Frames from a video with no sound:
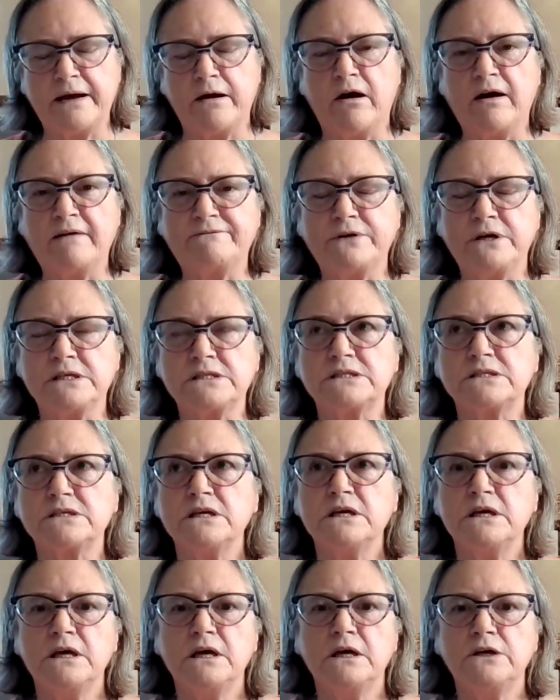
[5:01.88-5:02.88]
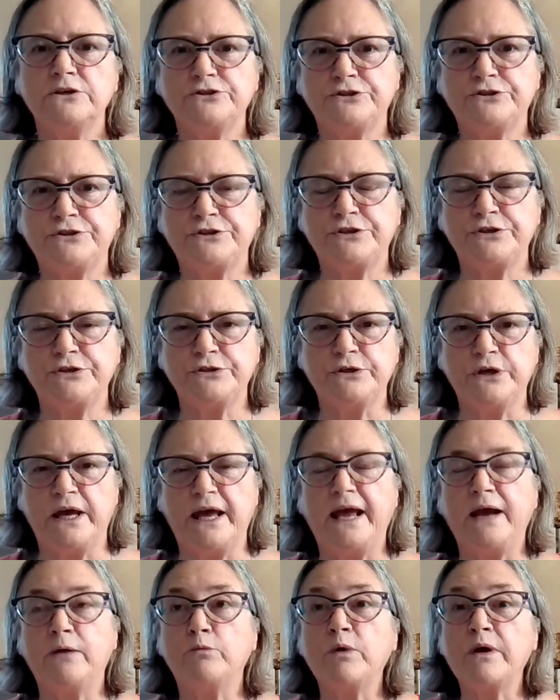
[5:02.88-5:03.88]
my office,
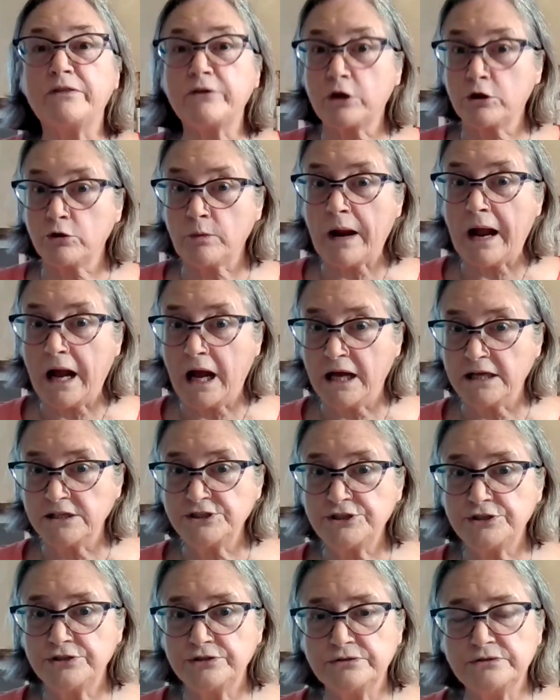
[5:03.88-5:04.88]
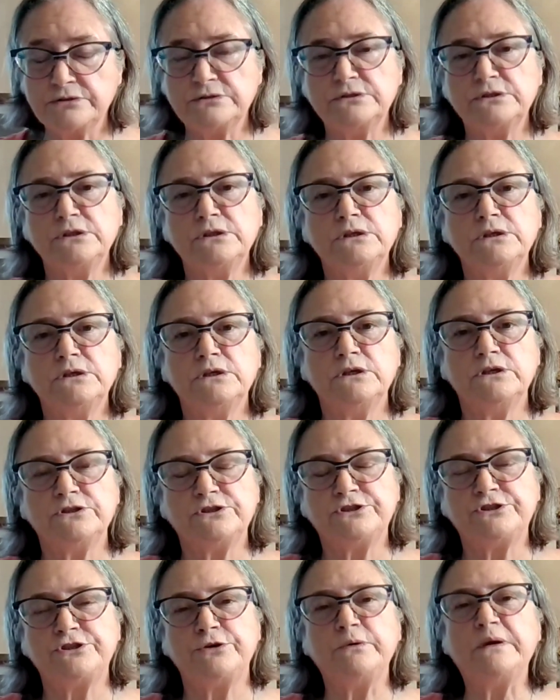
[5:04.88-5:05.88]
with a garage
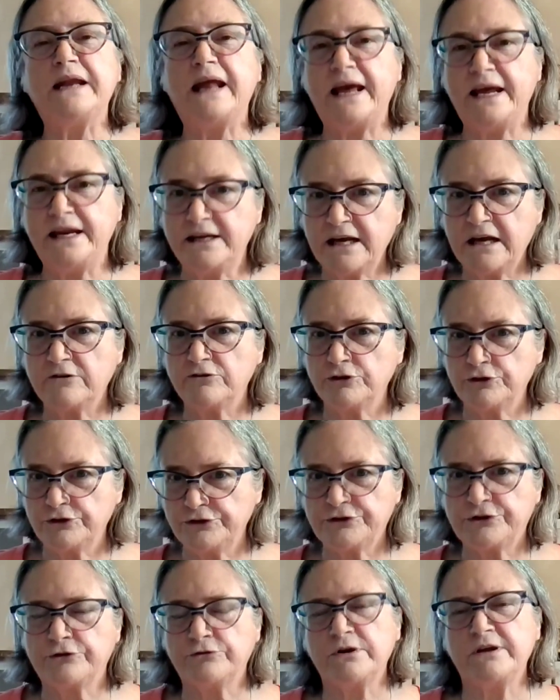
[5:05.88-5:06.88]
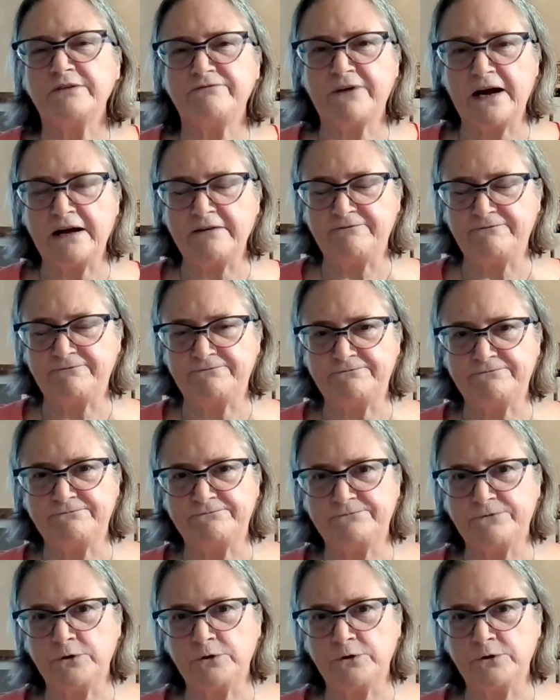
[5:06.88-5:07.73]
to an 835